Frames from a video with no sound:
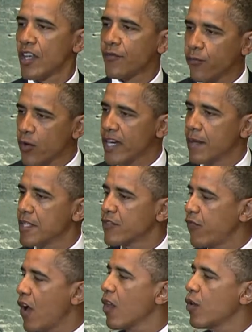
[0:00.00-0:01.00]
that freedom is
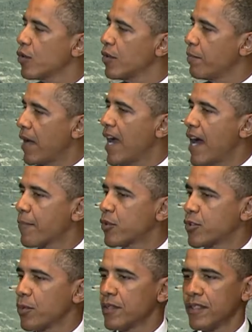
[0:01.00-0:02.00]
followed by
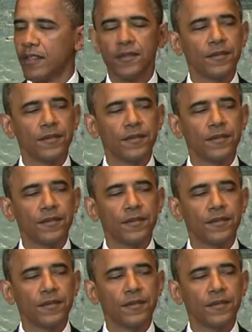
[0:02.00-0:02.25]
opportunity.